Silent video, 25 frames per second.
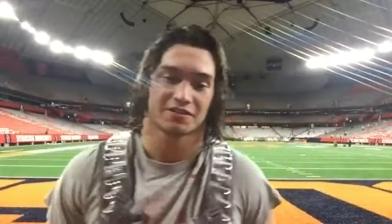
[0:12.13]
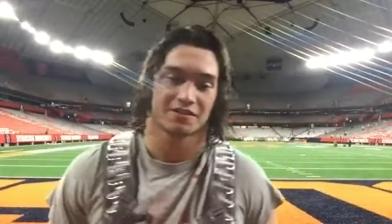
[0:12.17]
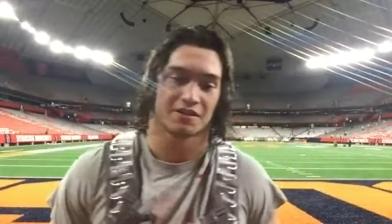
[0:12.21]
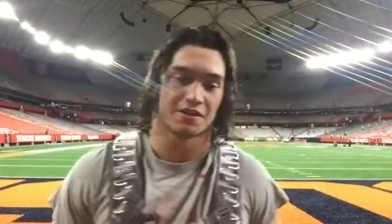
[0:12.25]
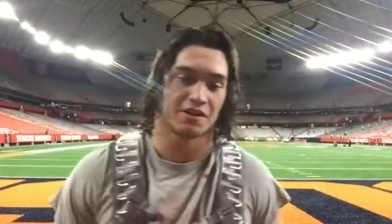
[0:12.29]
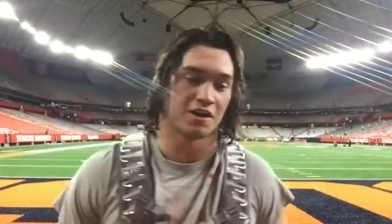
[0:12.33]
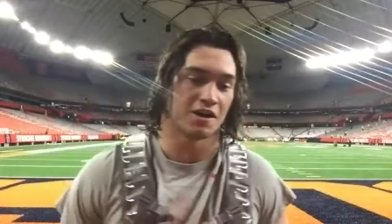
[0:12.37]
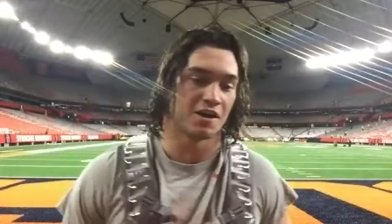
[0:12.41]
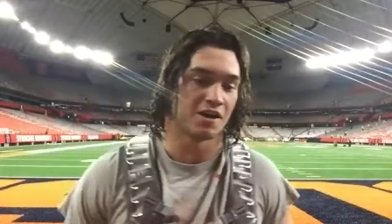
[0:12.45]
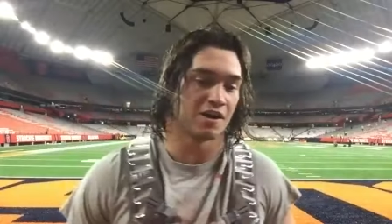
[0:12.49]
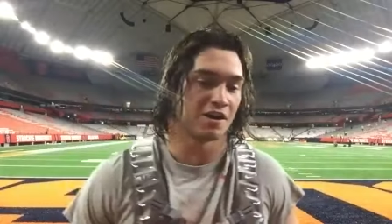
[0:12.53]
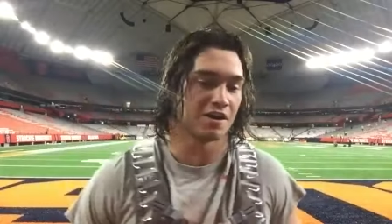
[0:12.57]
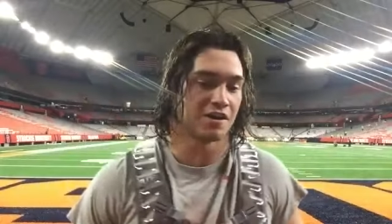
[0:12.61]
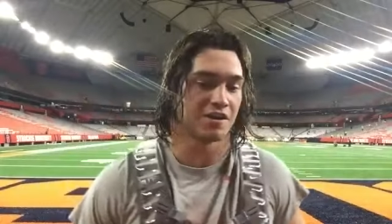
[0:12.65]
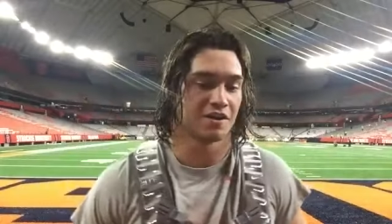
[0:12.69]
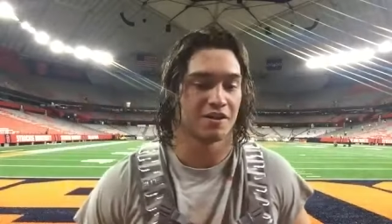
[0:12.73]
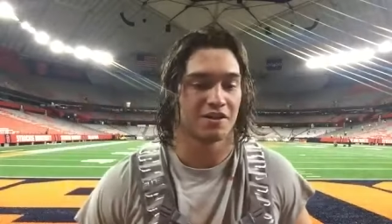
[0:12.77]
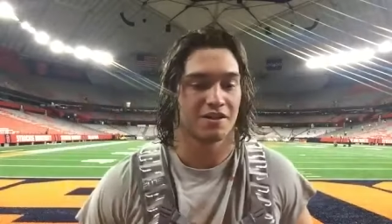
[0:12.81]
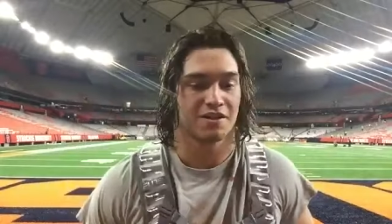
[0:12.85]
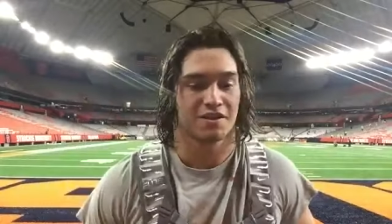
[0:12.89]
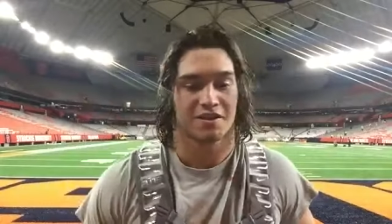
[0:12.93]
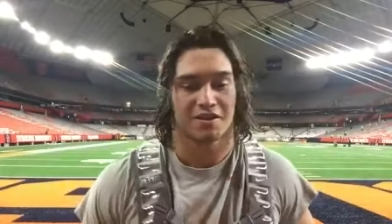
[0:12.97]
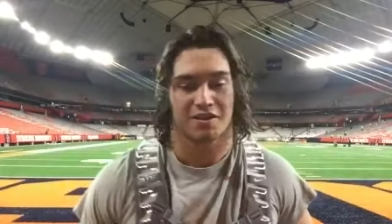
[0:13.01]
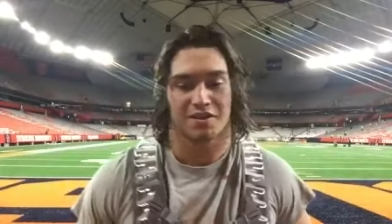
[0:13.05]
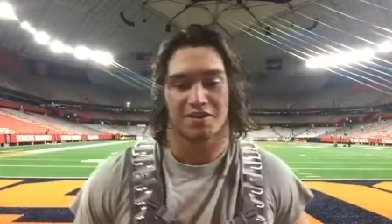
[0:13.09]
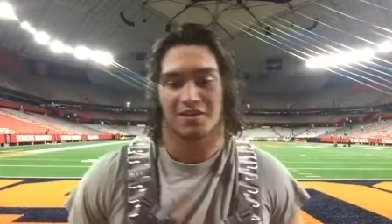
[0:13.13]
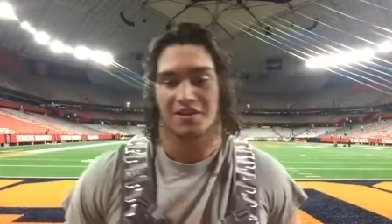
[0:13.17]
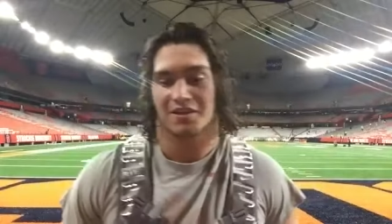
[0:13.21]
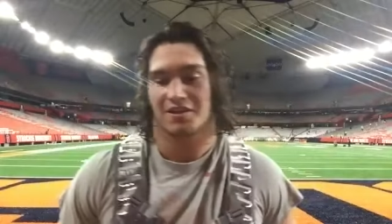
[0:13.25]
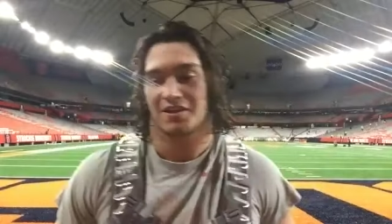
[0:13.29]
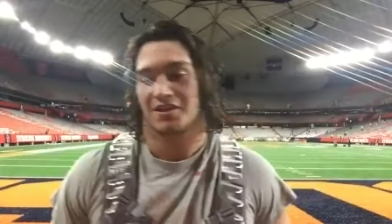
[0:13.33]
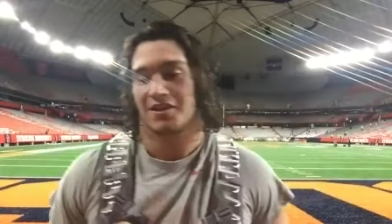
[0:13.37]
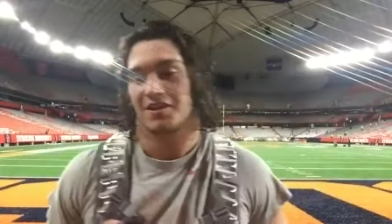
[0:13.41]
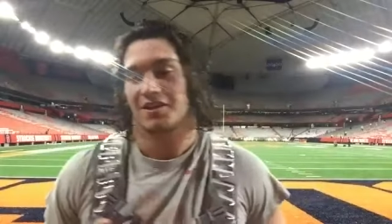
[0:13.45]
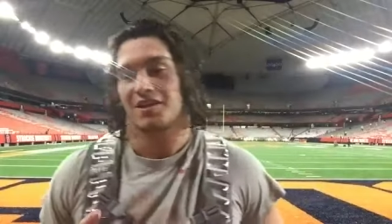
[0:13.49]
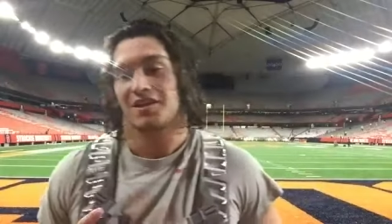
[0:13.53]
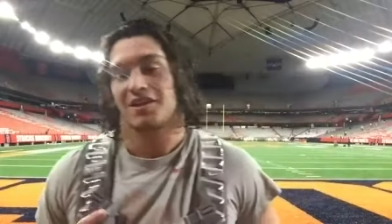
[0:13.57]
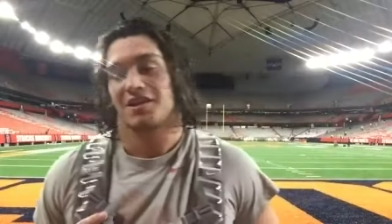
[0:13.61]
Uh,
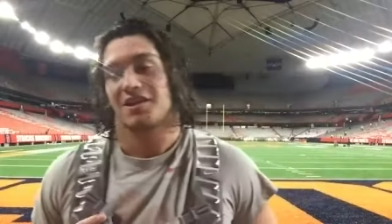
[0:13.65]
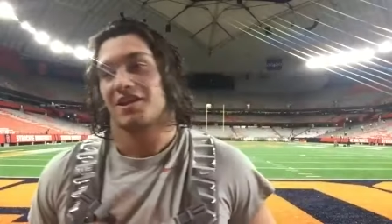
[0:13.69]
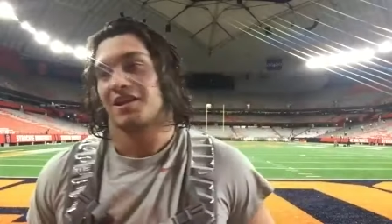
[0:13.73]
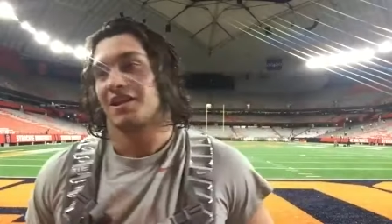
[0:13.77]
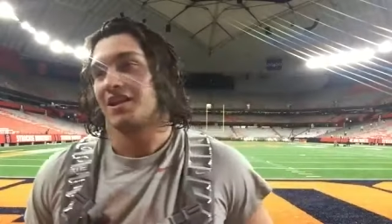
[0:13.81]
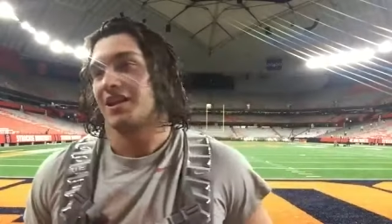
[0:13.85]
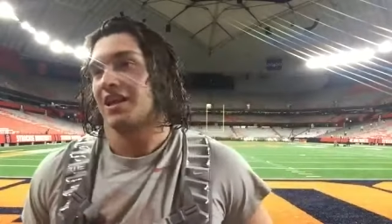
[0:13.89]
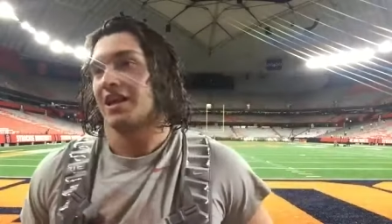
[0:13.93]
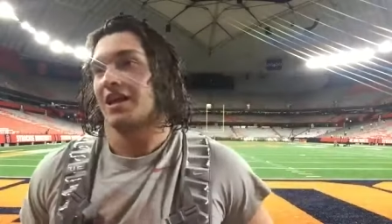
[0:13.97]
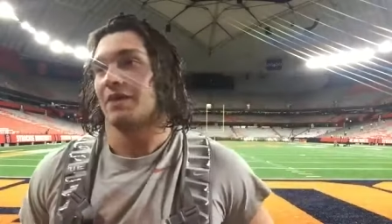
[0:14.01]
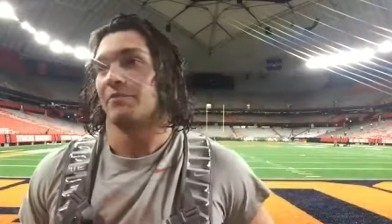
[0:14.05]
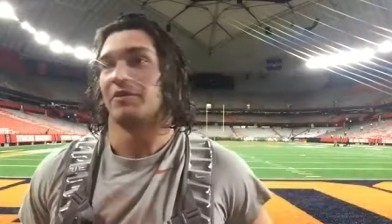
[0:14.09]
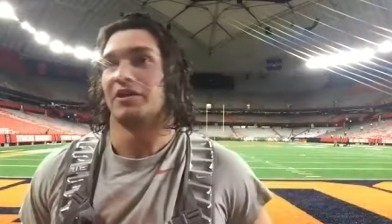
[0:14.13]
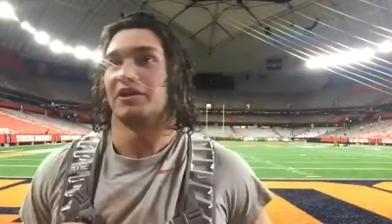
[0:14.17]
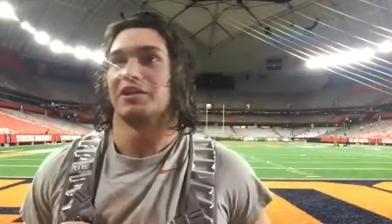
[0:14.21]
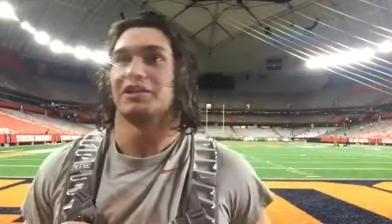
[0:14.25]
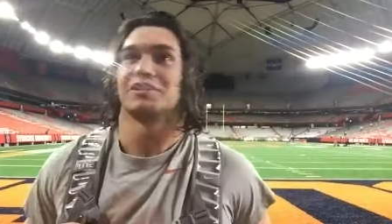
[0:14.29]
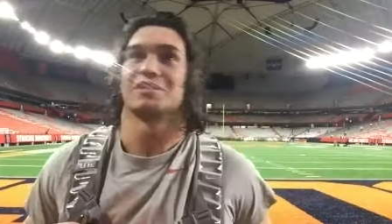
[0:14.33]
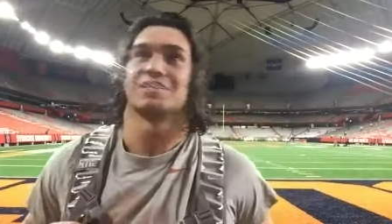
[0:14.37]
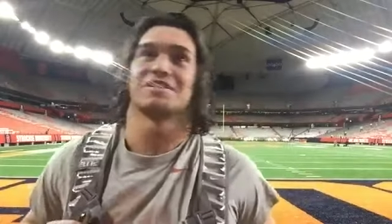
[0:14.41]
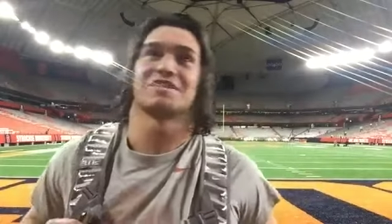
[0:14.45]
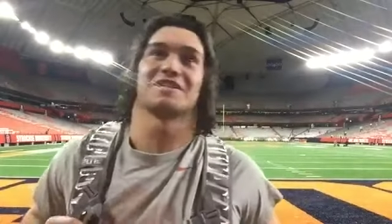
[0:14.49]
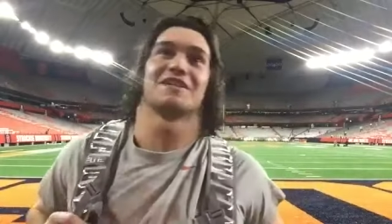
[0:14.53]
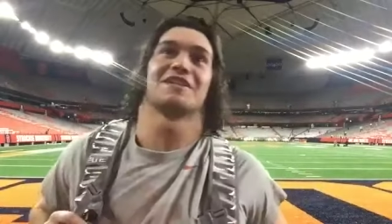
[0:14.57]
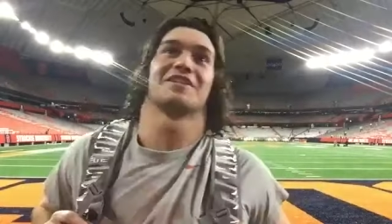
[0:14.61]
I mean, it,